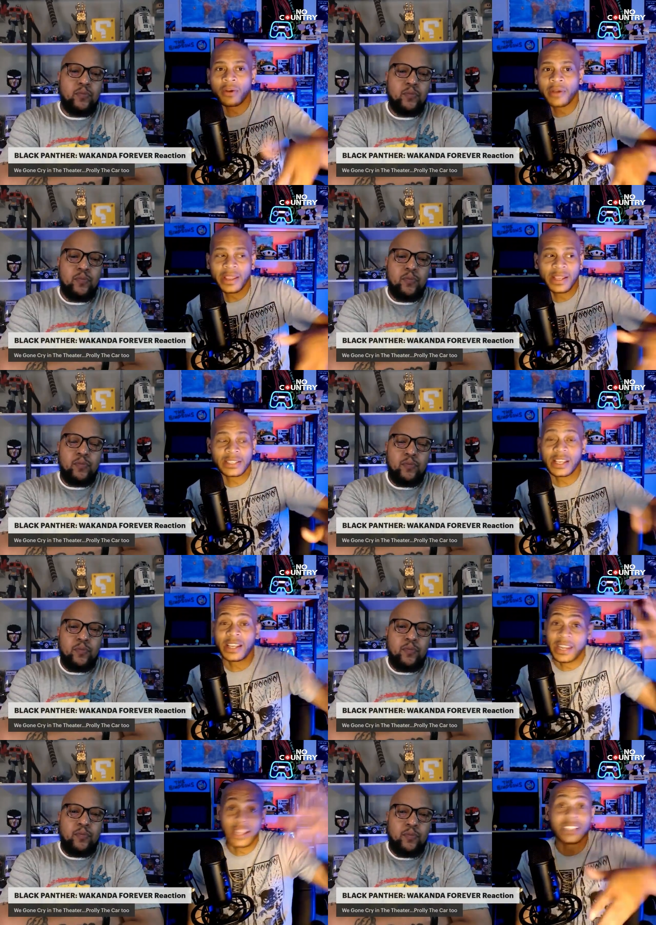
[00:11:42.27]
Speaker 1: all right, it's
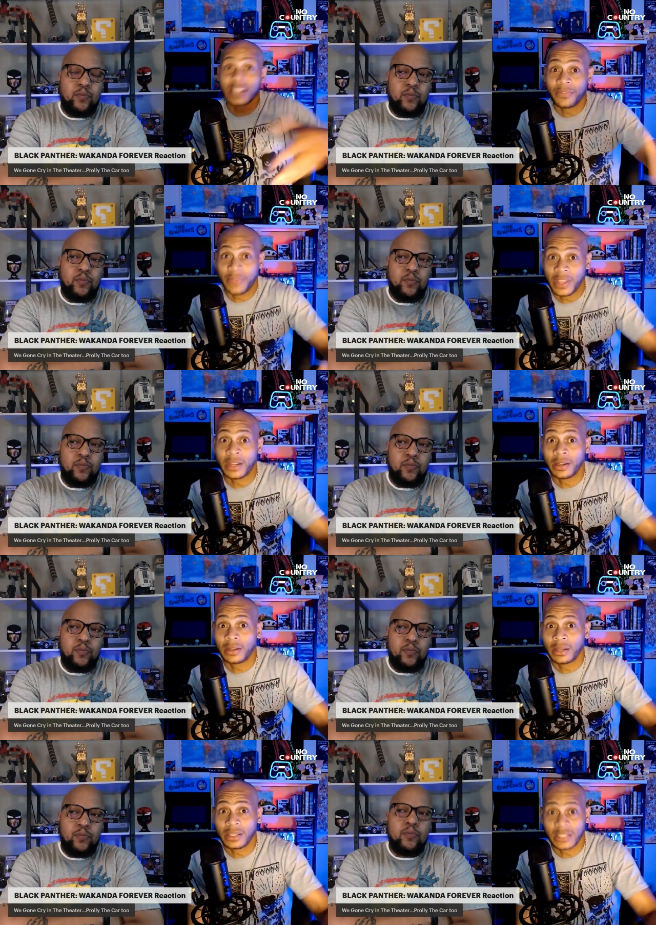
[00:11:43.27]
it is an event.
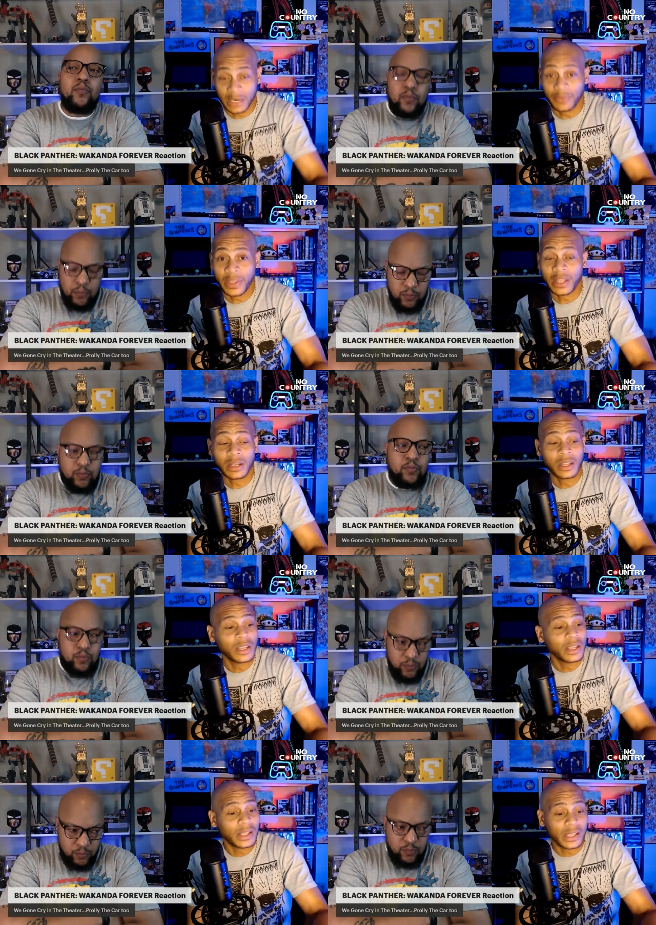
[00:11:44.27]
It's an event
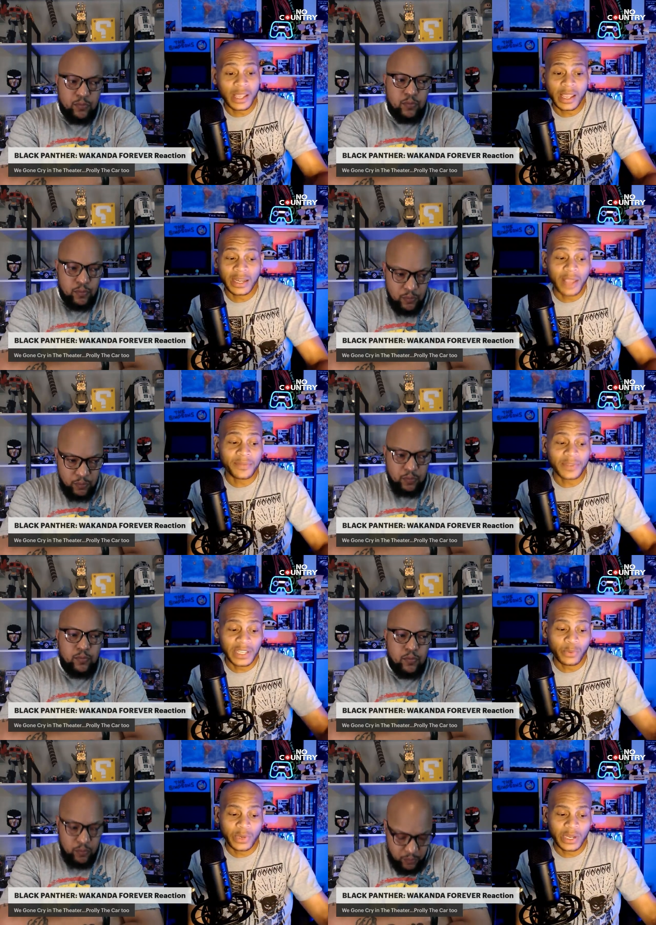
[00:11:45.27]
and
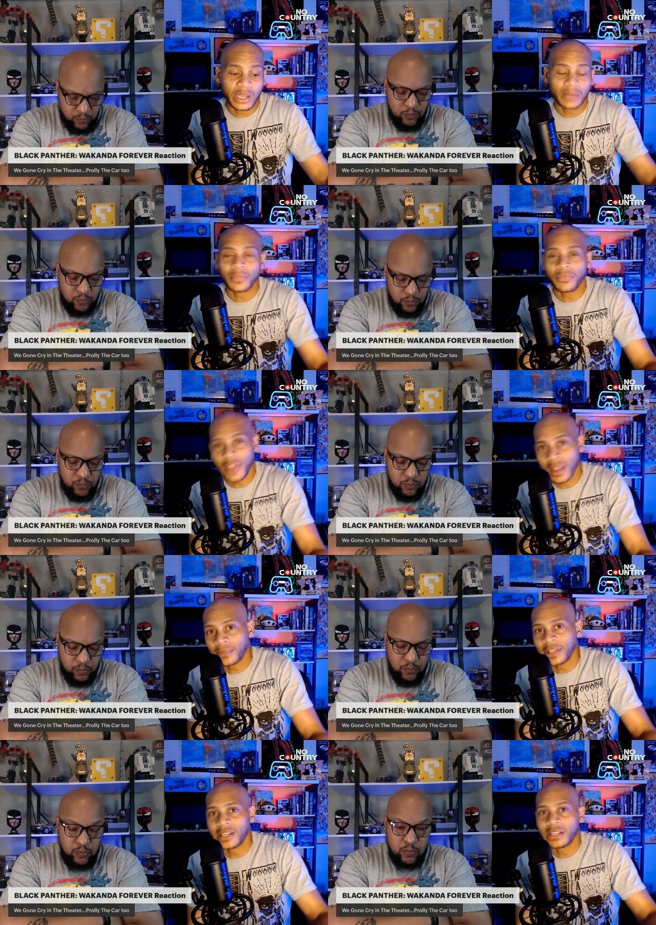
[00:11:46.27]
definitely when it comes to
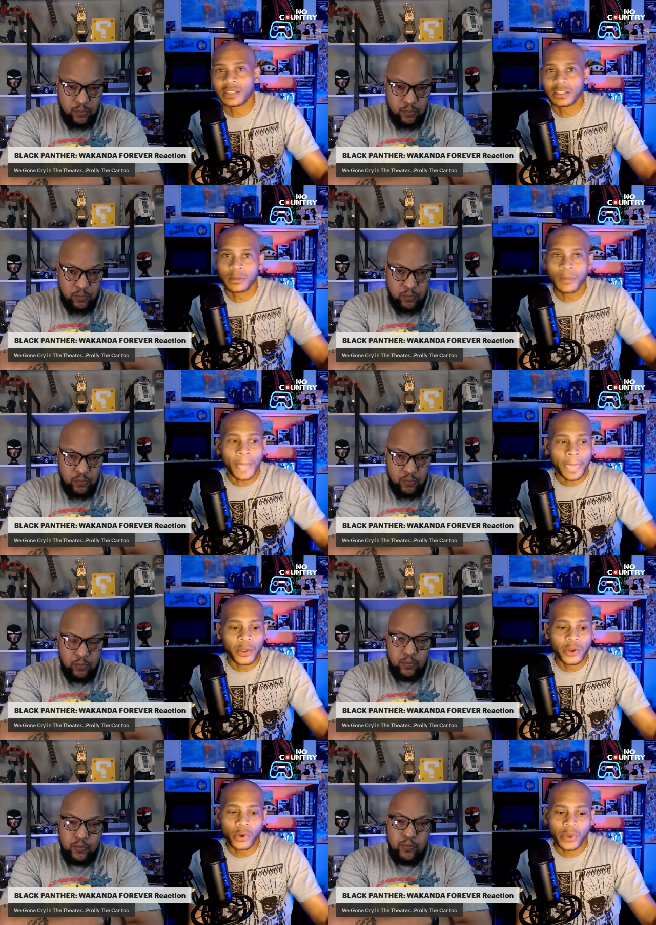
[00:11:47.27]
families and
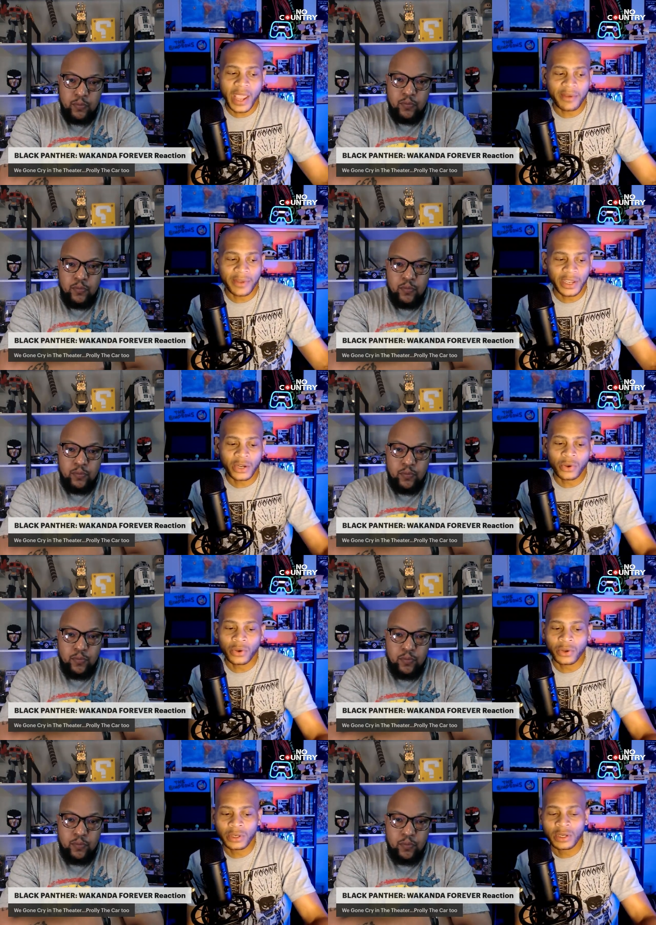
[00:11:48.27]
you know carrying
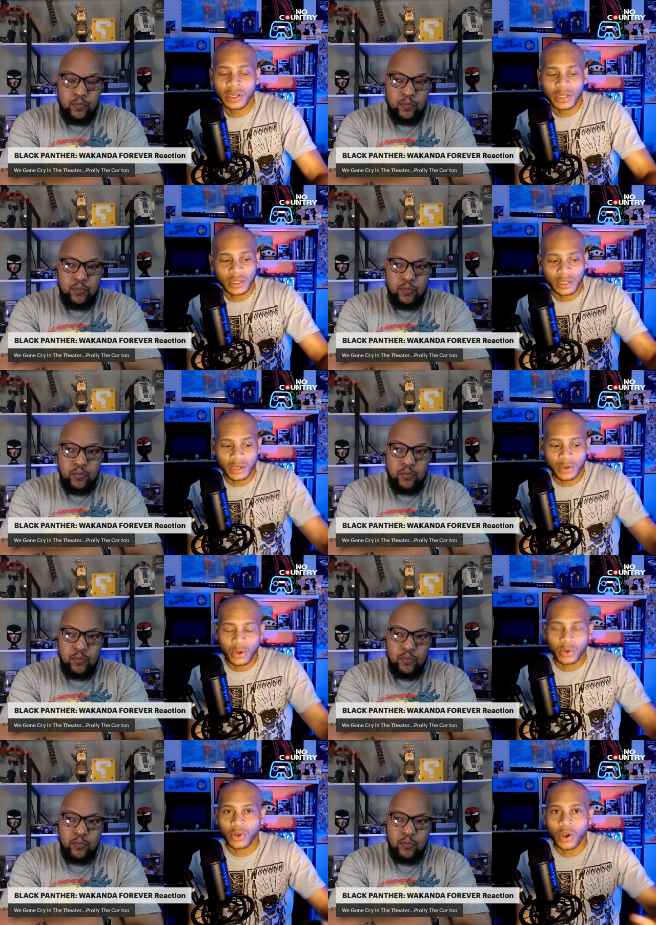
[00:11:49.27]
on you
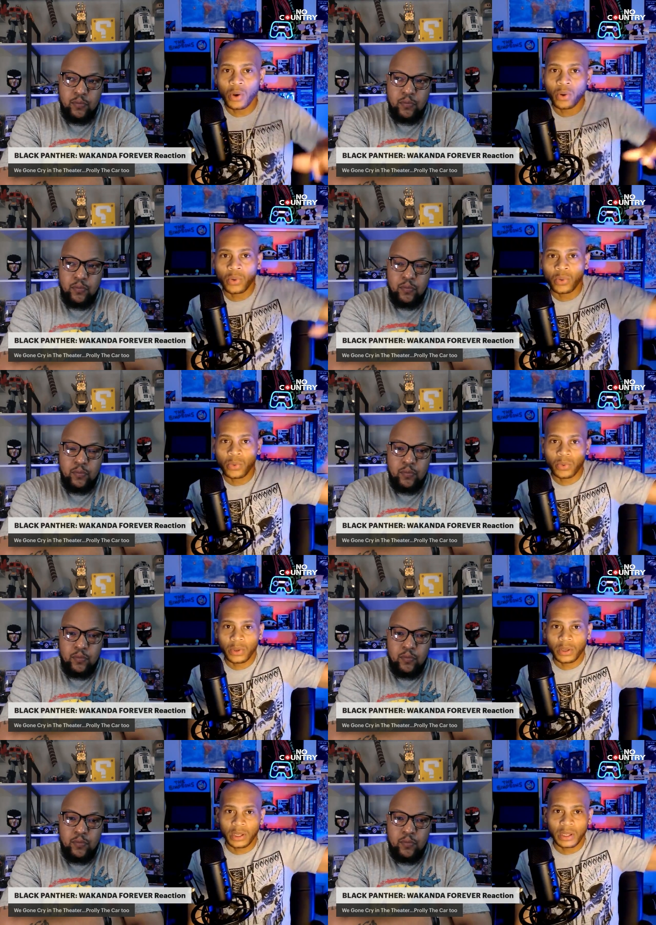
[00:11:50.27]
know the whole
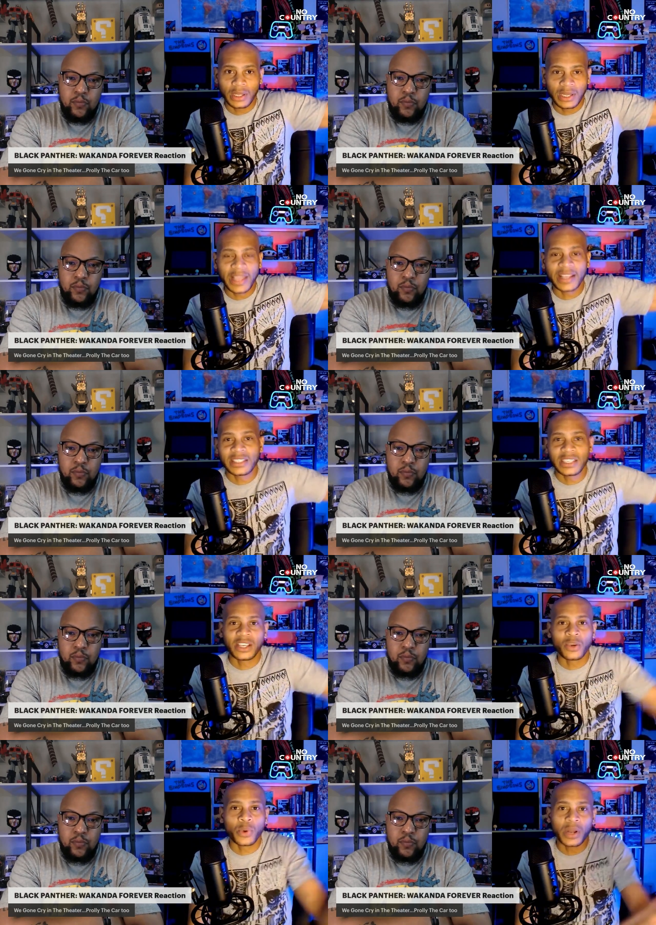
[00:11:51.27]
uh,
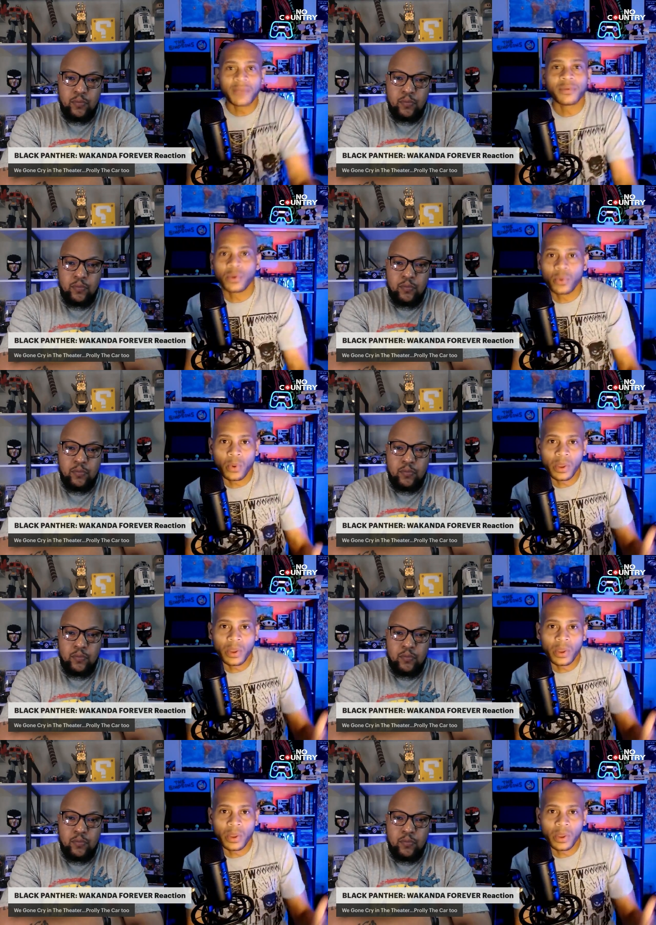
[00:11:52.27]
legacy or whatever